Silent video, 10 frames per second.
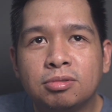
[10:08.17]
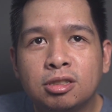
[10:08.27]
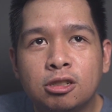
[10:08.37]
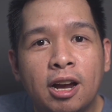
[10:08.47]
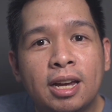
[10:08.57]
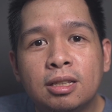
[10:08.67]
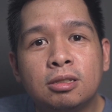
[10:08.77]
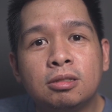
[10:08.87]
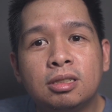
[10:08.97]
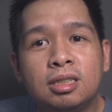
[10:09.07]
trying
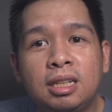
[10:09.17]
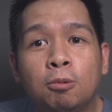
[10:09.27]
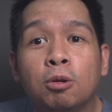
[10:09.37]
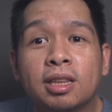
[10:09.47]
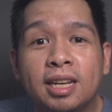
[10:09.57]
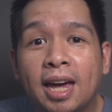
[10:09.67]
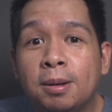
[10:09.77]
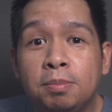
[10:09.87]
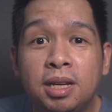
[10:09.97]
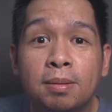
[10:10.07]
to see what
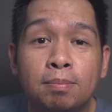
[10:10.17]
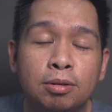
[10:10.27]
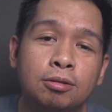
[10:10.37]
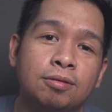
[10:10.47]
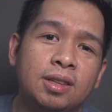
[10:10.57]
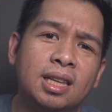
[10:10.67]
can be improved.